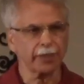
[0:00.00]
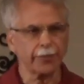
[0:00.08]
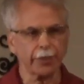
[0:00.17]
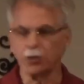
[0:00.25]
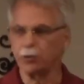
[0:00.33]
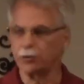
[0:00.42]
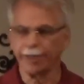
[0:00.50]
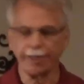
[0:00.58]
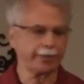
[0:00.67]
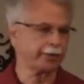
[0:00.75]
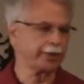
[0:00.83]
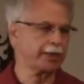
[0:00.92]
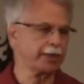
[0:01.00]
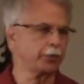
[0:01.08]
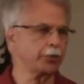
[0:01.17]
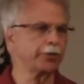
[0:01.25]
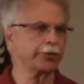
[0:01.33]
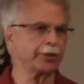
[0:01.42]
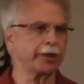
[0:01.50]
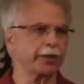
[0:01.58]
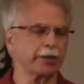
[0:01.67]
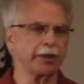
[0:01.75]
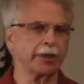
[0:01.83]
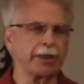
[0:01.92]
but goes hand in hand with that.
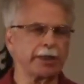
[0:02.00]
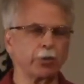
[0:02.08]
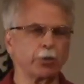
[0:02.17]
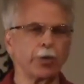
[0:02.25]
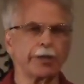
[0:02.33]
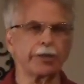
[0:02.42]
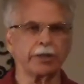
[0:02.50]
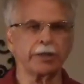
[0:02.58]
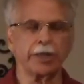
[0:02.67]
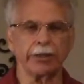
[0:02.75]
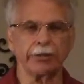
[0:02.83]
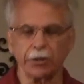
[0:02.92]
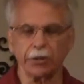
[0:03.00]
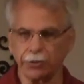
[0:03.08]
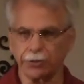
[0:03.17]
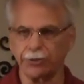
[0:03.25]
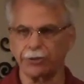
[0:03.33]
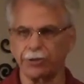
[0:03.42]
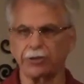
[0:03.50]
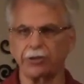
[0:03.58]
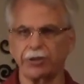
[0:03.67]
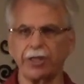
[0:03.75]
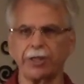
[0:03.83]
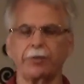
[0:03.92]
And the way that God chooses to
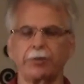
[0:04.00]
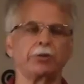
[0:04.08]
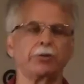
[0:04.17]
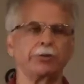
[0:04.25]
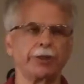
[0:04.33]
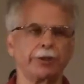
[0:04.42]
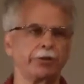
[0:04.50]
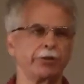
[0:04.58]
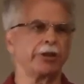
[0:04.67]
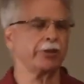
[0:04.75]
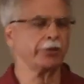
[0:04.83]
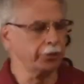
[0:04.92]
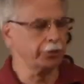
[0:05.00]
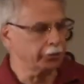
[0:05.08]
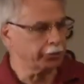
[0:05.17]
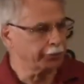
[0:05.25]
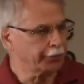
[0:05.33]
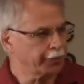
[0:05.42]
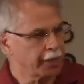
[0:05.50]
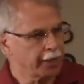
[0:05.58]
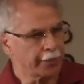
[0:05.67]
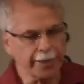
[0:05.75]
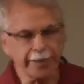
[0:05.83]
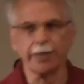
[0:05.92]
shape you and change you
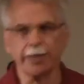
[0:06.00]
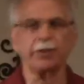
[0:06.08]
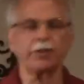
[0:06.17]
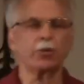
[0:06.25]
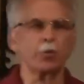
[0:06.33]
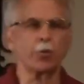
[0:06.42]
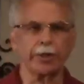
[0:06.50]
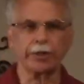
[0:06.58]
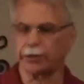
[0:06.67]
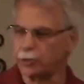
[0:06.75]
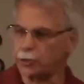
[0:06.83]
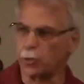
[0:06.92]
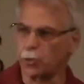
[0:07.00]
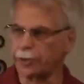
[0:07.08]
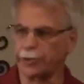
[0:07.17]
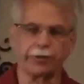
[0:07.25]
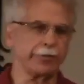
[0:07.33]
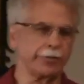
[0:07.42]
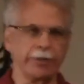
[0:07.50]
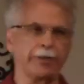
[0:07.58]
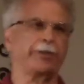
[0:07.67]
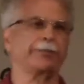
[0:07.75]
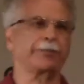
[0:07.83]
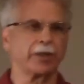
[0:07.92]
may not be the way that you want it to
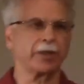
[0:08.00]
be.